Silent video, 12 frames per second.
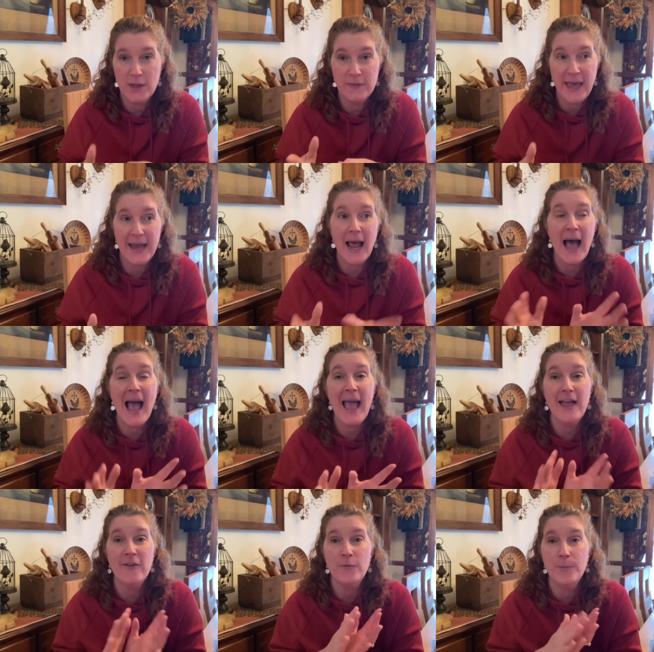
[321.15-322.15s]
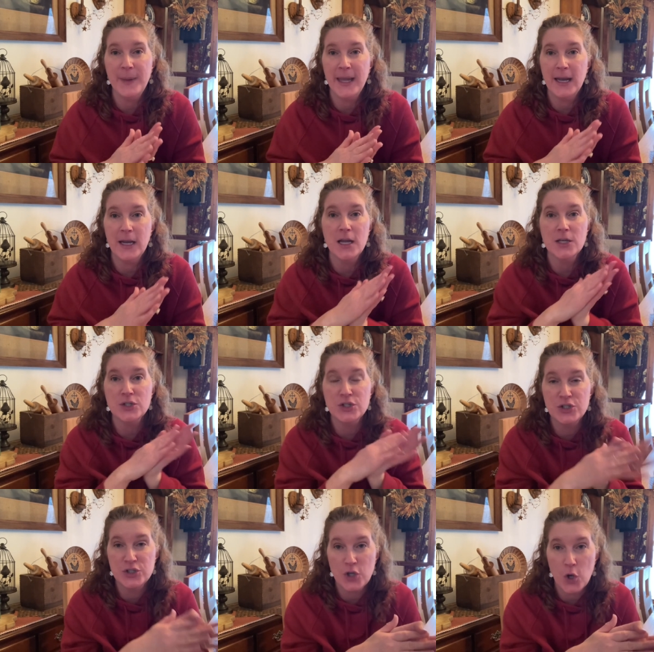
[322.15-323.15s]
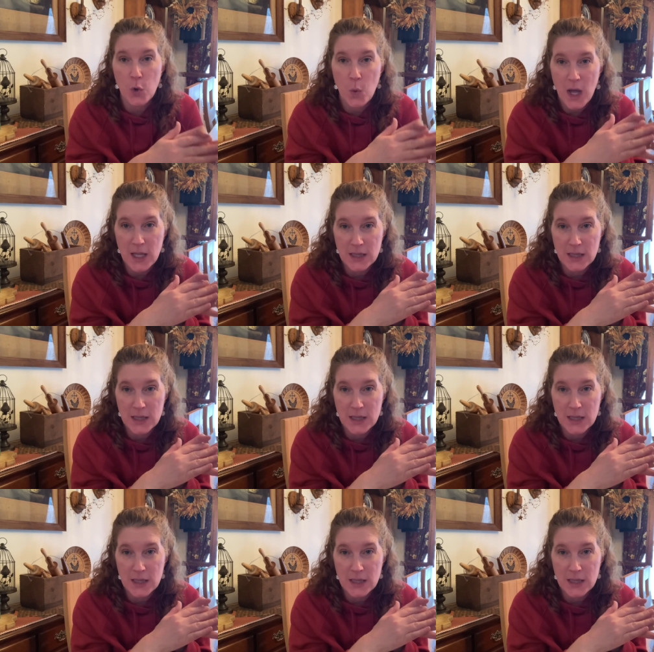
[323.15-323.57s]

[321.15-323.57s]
that I have been so